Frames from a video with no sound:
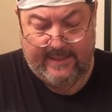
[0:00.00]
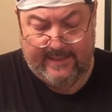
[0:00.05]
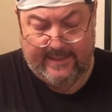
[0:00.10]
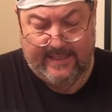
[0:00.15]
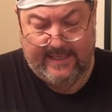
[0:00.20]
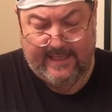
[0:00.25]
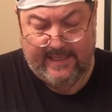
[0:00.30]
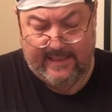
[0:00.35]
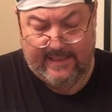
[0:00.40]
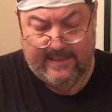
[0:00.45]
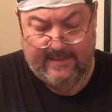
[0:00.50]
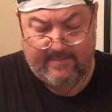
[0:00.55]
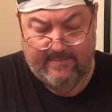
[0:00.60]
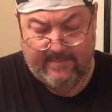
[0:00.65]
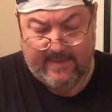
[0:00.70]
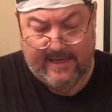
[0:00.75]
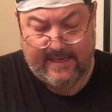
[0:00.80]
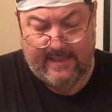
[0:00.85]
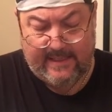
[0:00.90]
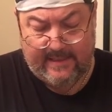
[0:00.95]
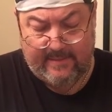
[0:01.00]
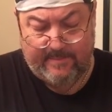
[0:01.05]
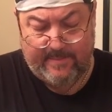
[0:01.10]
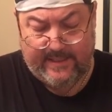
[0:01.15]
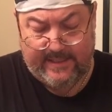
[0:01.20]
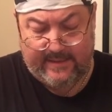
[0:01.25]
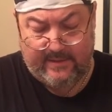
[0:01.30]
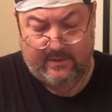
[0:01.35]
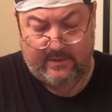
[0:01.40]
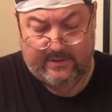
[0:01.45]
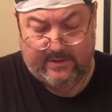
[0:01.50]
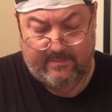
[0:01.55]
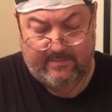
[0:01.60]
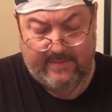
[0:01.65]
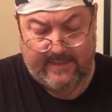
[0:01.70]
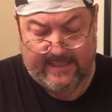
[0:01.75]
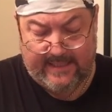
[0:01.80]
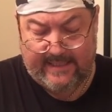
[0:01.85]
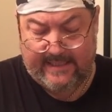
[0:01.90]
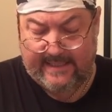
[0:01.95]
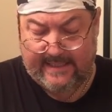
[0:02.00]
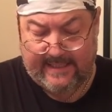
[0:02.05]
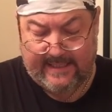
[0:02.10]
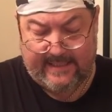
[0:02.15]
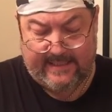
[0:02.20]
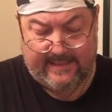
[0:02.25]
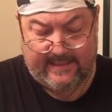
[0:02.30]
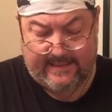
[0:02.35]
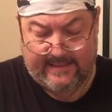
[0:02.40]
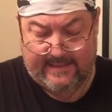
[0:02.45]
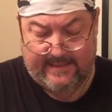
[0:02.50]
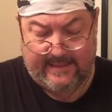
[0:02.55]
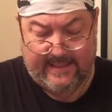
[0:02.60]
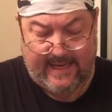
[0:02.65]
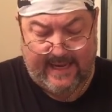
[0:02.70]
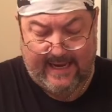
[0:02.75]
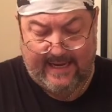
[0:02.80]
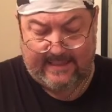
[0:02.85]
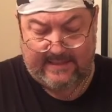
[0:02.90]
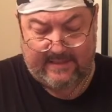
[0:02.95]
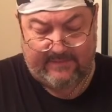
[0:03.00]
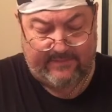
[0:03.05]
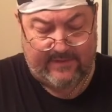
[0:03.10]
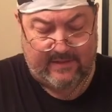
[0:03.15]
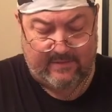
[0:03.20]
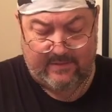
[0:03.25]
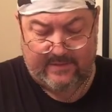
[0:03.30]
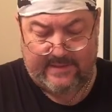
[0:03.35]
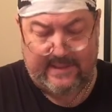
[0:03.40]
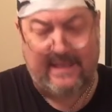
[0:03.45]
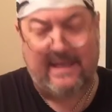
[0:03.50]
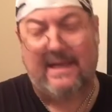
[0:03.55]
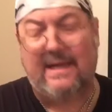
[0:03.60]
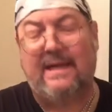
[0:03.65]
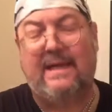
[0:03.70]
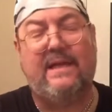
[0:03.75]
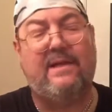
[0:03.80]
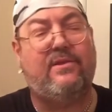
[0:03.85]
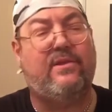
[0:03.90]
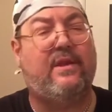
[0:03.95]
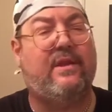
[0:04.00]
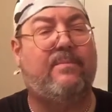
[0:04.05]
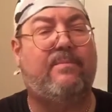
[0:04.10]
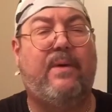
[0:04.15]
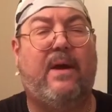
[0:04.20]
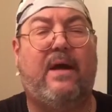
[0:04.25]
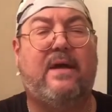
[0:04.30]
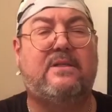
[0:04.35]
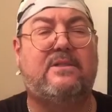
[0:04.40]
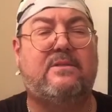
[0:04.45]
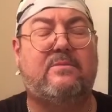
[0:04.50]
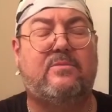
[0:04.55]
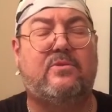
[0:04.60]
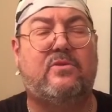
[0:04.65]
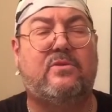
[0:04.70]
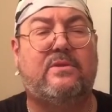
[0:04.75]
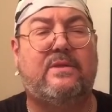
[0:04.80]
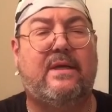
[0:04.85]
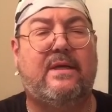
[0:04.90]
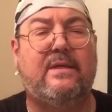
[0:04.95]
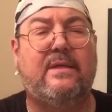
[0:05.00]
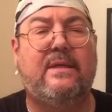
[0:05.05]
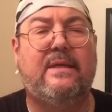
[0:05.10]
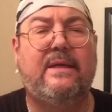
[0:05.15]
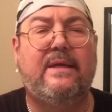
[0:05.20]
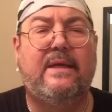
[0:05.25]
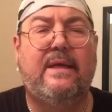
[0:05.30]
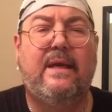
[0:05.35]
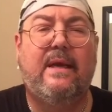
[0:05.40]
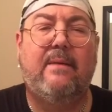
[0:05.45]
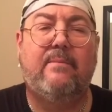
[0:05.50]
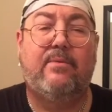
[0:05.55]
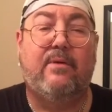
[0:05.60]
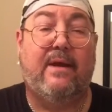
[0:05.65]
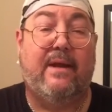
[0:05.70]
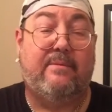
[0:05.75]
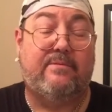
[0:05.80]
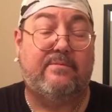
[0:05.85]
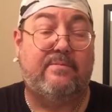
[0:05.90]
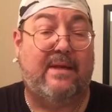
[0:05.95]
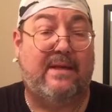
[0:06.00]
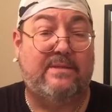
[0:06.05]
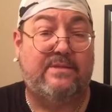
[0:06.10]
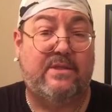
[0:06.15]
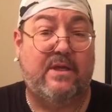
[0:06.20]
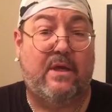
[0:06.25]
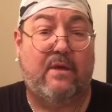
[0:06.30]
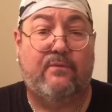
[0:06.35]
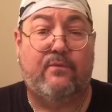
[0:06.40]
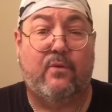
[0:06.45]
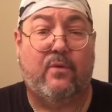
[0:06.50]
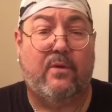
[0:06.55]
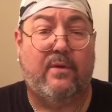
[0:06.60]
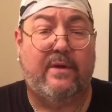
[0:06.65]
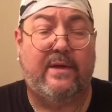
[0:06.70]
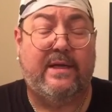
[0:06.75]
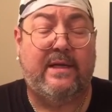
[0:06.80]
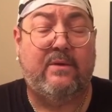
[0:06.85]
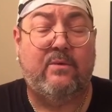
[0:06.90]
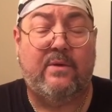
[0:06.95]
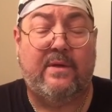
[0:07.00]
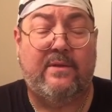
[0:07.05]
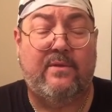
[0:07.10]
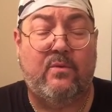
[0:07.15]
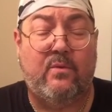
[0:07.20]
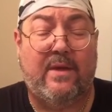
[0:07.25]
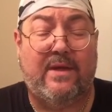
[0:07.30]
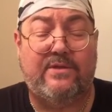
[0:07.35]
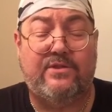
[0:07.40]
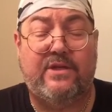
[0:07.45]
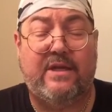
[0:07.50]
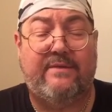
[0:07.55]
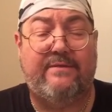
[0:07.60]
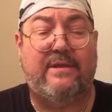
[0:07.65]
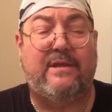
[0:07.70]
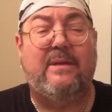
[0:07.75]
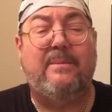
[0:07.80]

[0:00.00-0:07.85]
he made an appeal to me and asked if there was anything possible that perhaps myself or anyone in the wet shaving